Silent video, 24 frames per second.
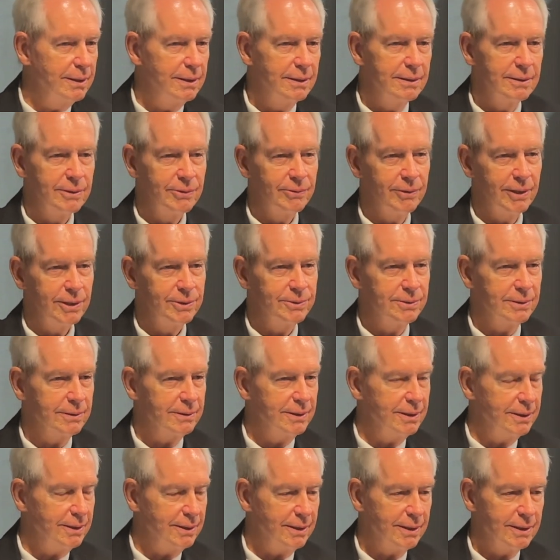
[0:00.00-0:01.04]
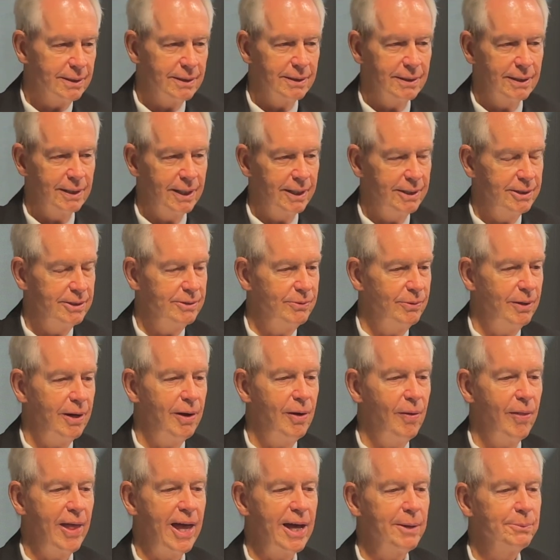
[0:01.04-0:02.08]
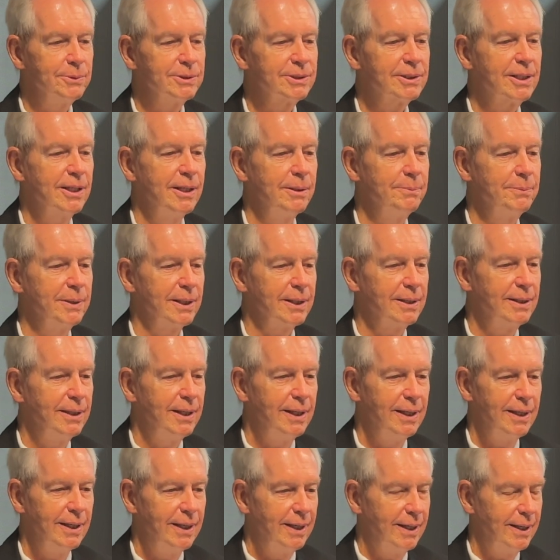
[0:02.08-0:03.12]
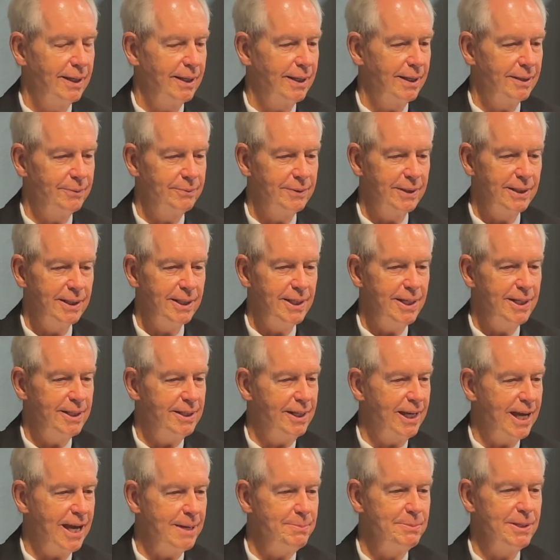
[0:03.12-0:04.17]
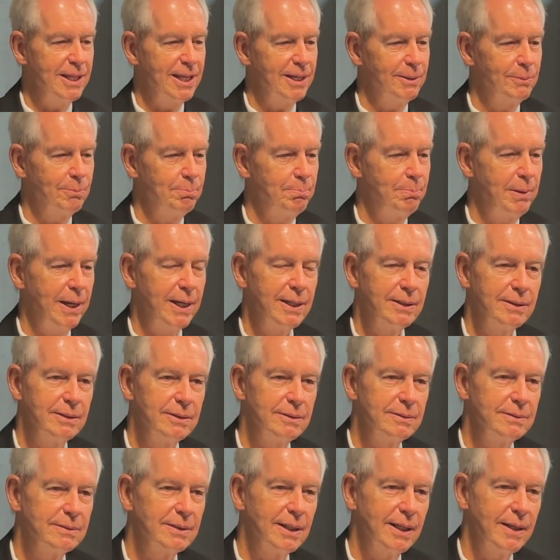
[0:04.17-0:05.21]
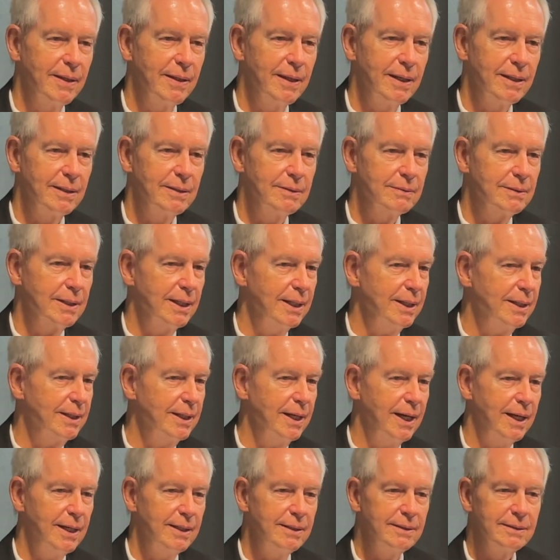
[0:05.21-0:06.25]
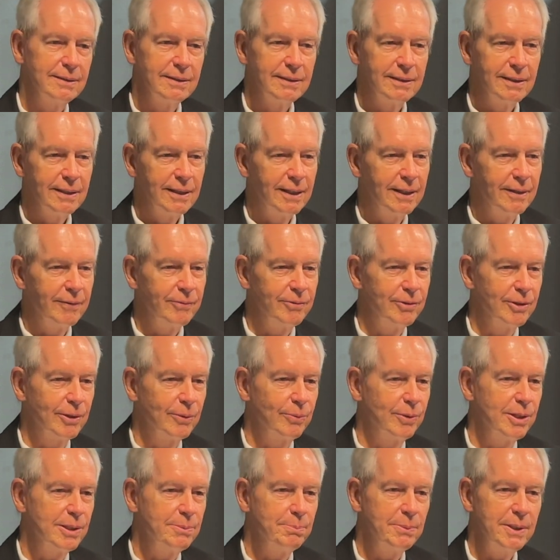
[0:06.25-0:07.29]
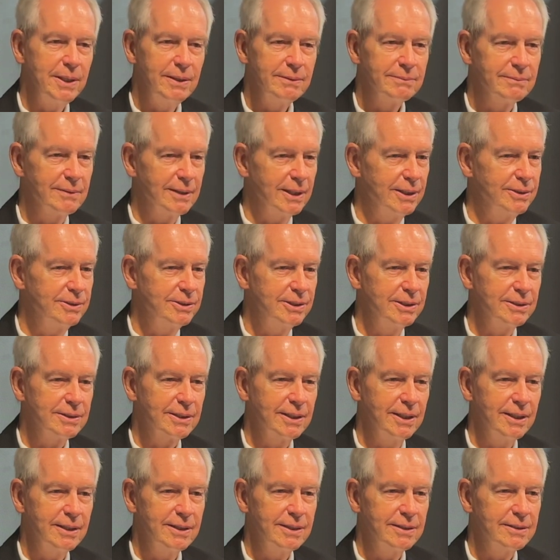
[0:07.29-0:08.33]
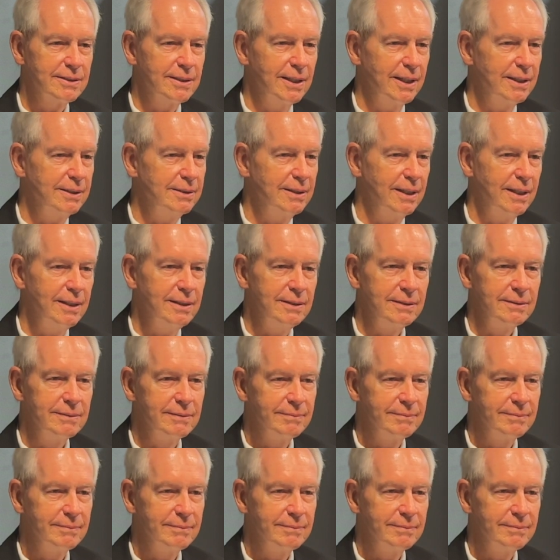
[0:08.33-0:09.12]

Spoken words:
drudgery. I knew all that was coming. And when he gave me that bad news, I thought, okay, God, you're with me. Let's just get this thing done.